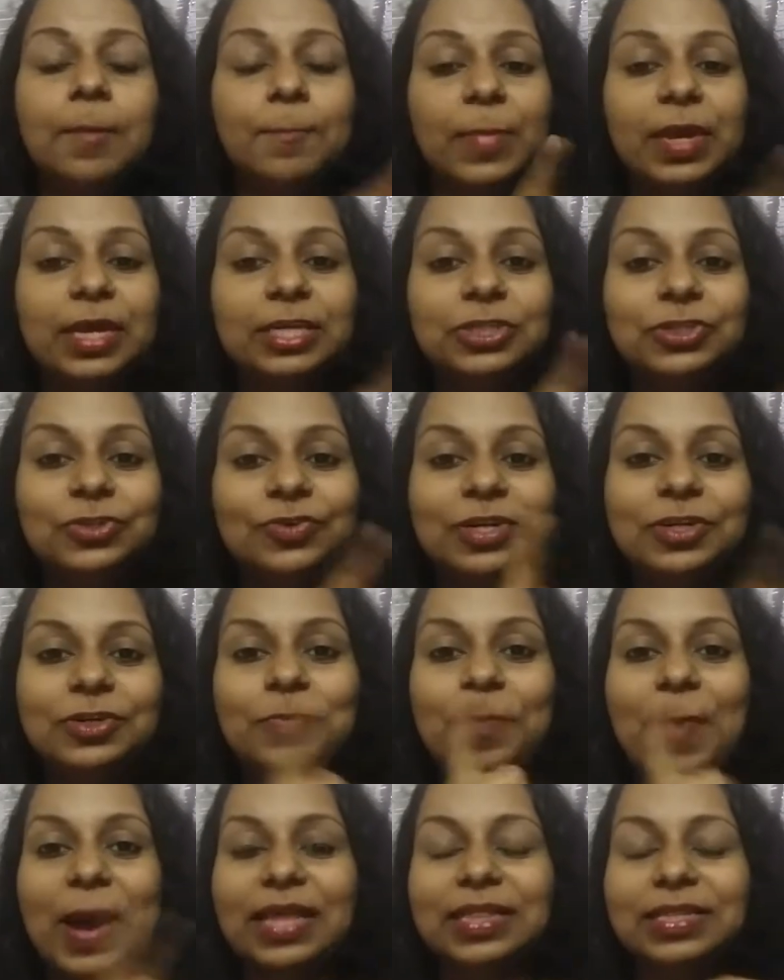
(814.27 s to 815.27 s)
make sure
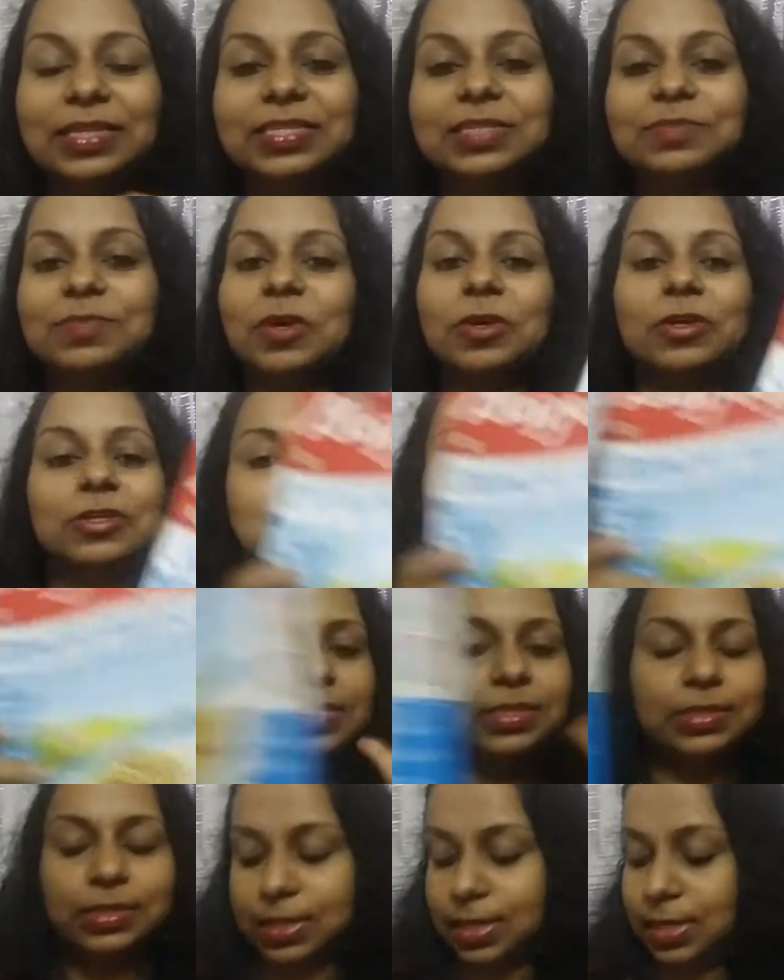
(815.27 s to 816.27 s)
to buy this, because
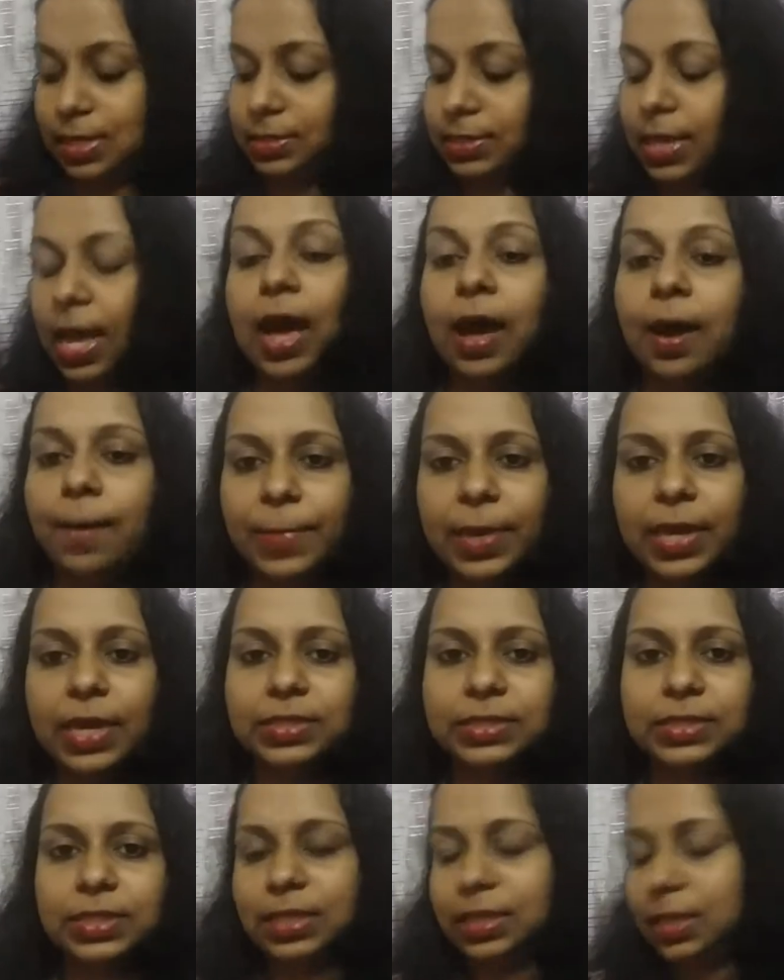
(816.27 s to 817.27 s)
this is
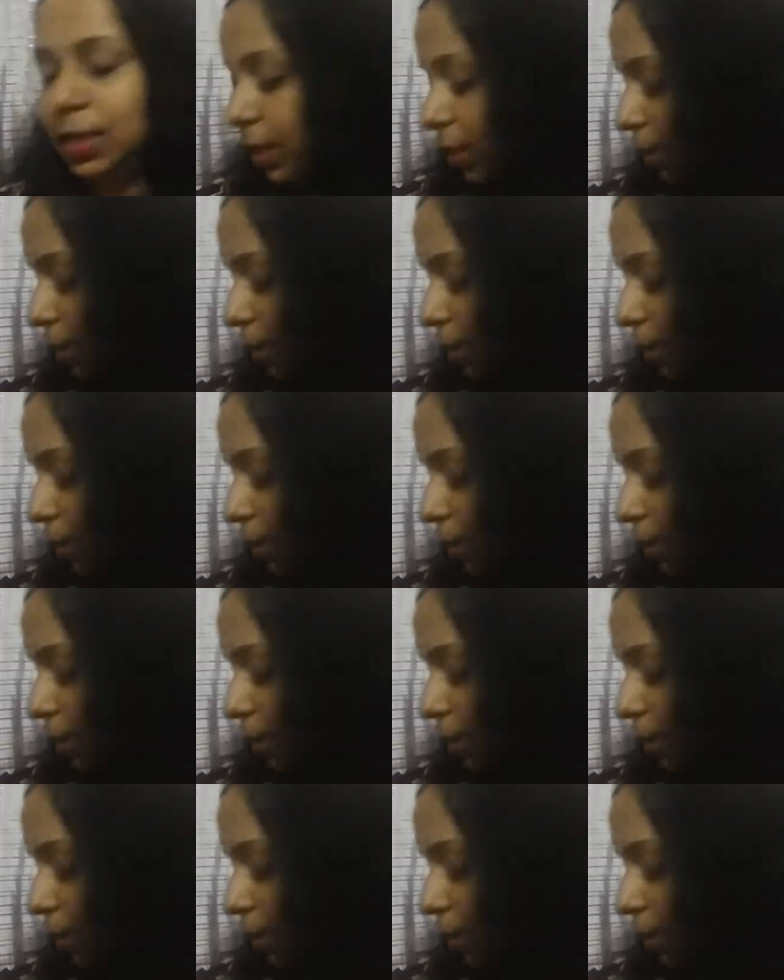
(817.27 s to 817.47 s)
amazing